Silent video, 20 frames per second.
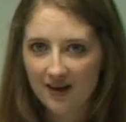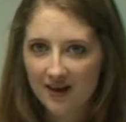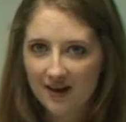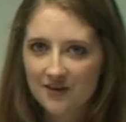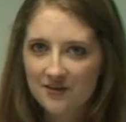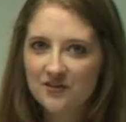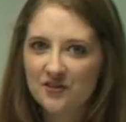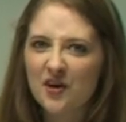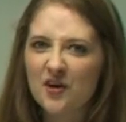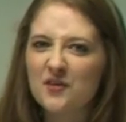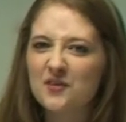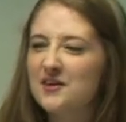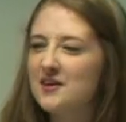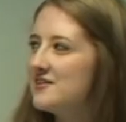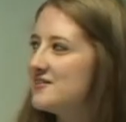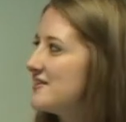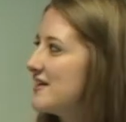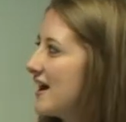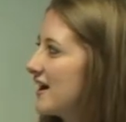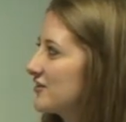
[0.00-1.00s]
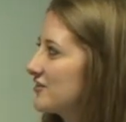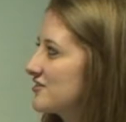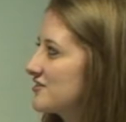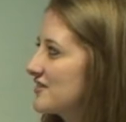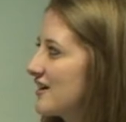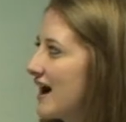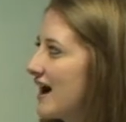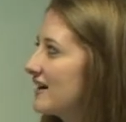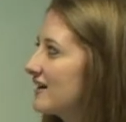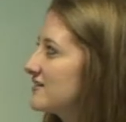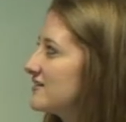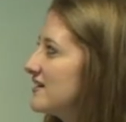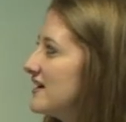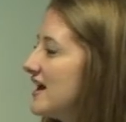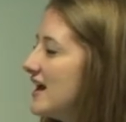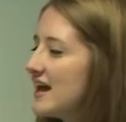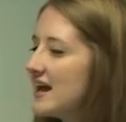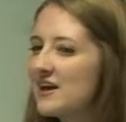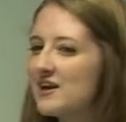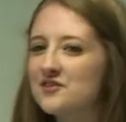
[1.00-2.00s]
So, this extract
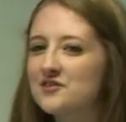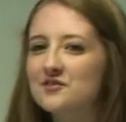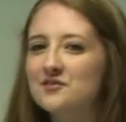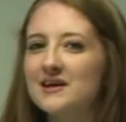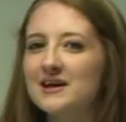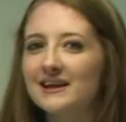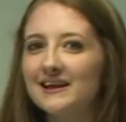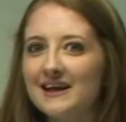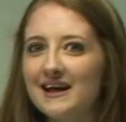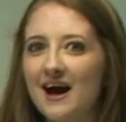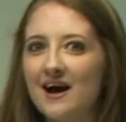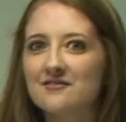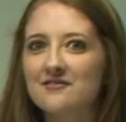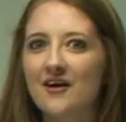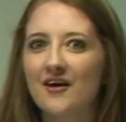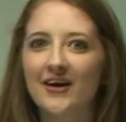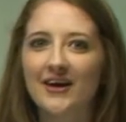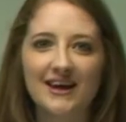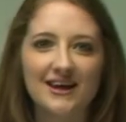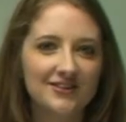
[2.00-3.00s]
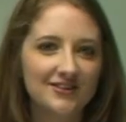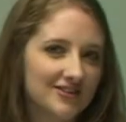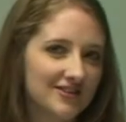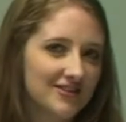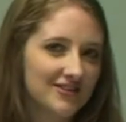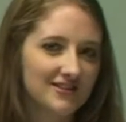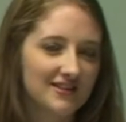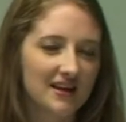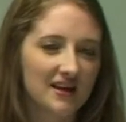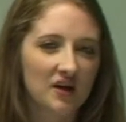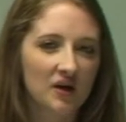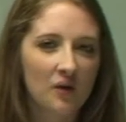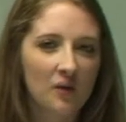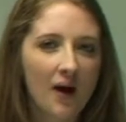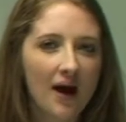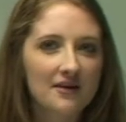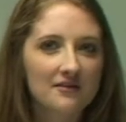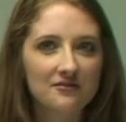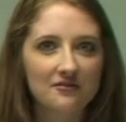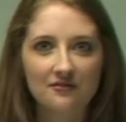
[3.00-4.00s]
is really a very interesting and
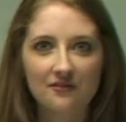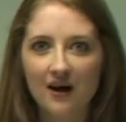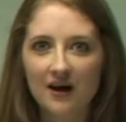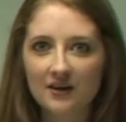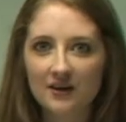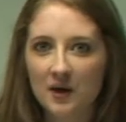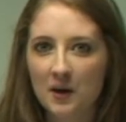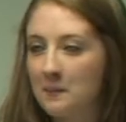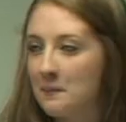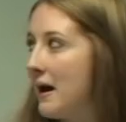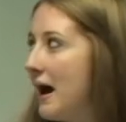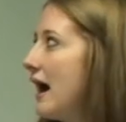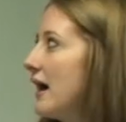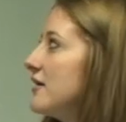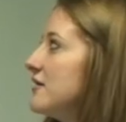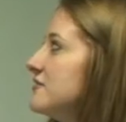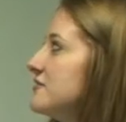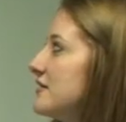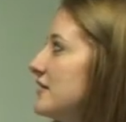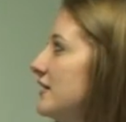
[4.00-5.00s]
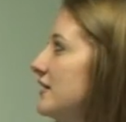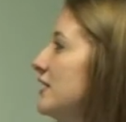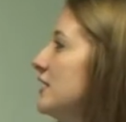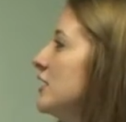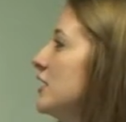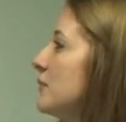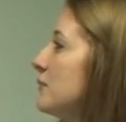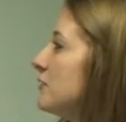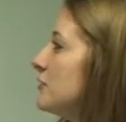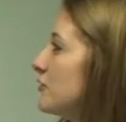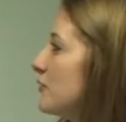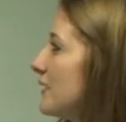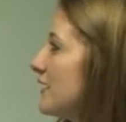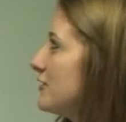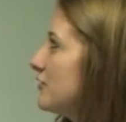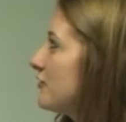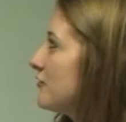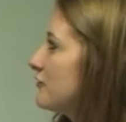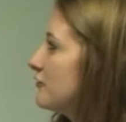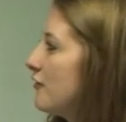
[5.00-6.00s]
quite fun comparison
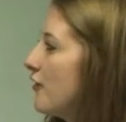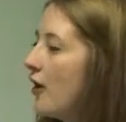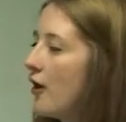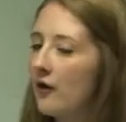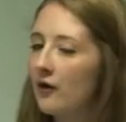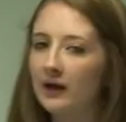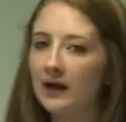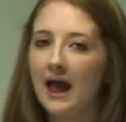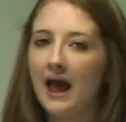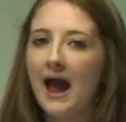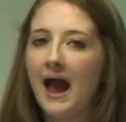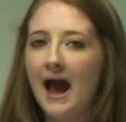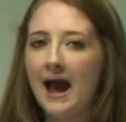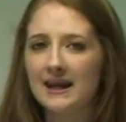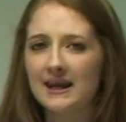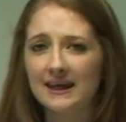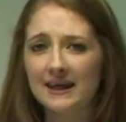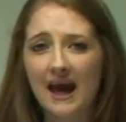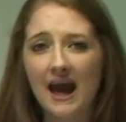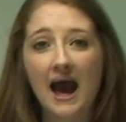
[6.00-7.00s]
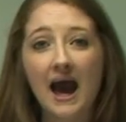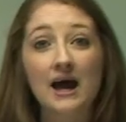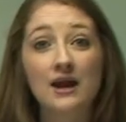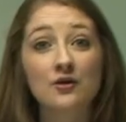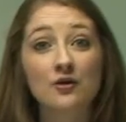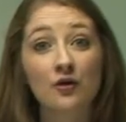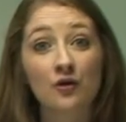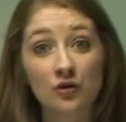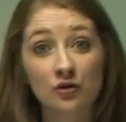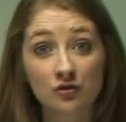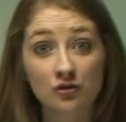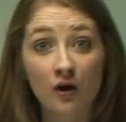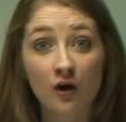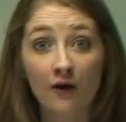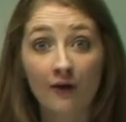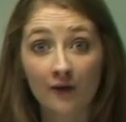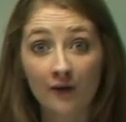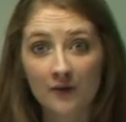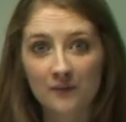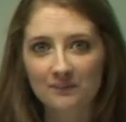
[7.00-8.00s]
between the fog and a cat or a
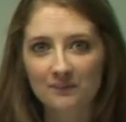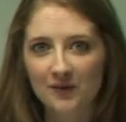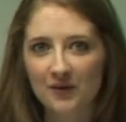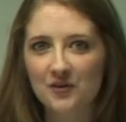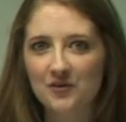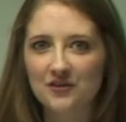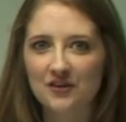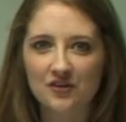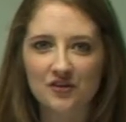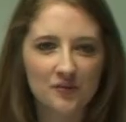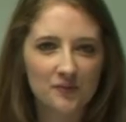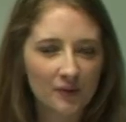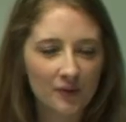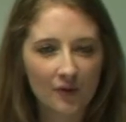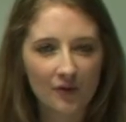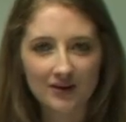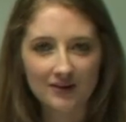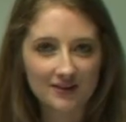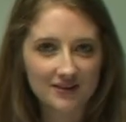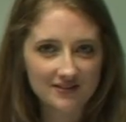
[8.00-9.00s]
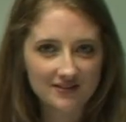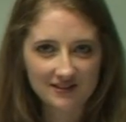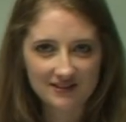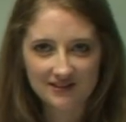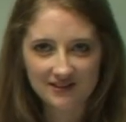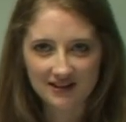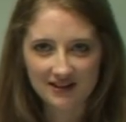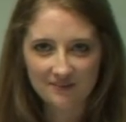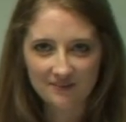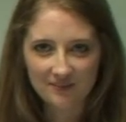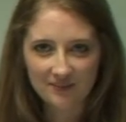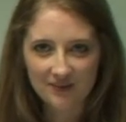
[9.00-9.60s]
dog who's exploring the city.